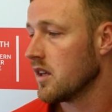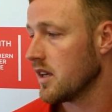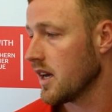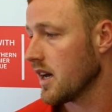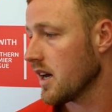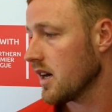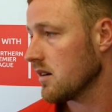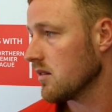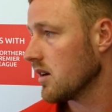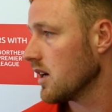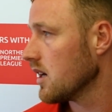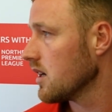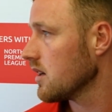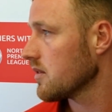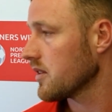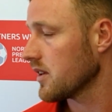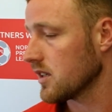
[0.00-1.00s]

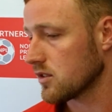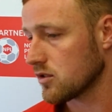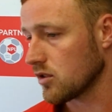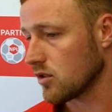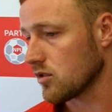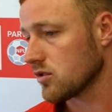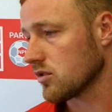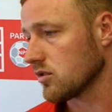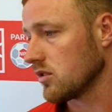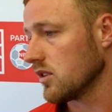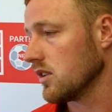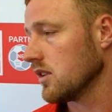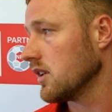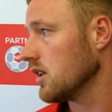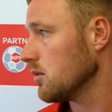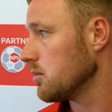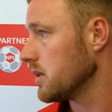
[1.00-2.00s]
Yeah, I think it took us a
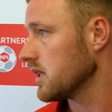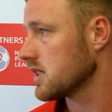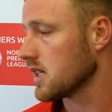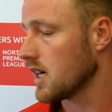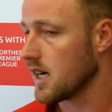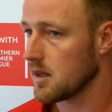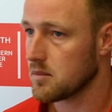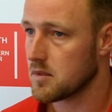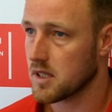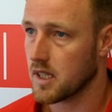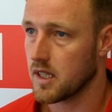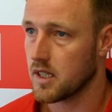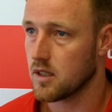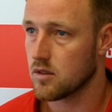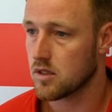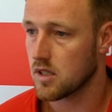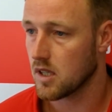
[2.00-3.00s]
little bit of time to
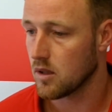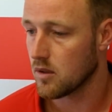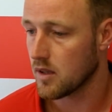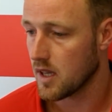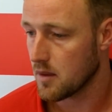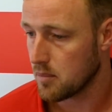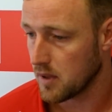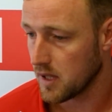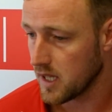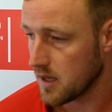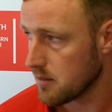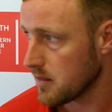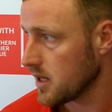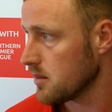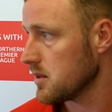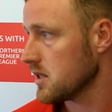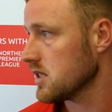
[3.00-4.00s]
get used to how they play,
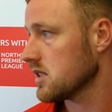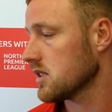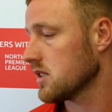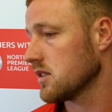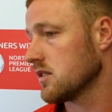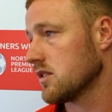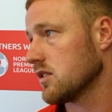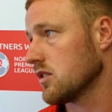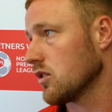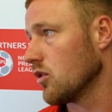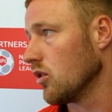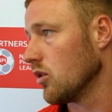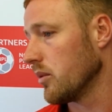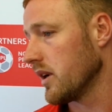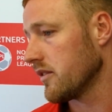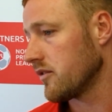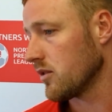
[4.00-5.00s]
maybe to go
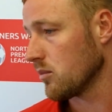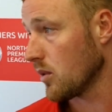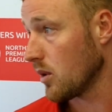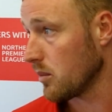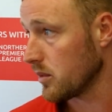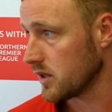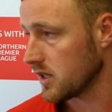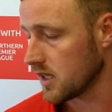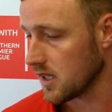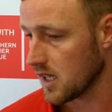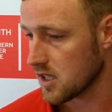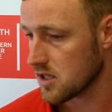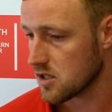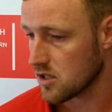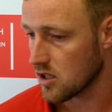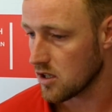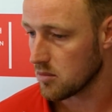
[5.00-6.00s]
away from what we did
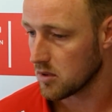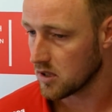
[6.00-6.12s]
last year.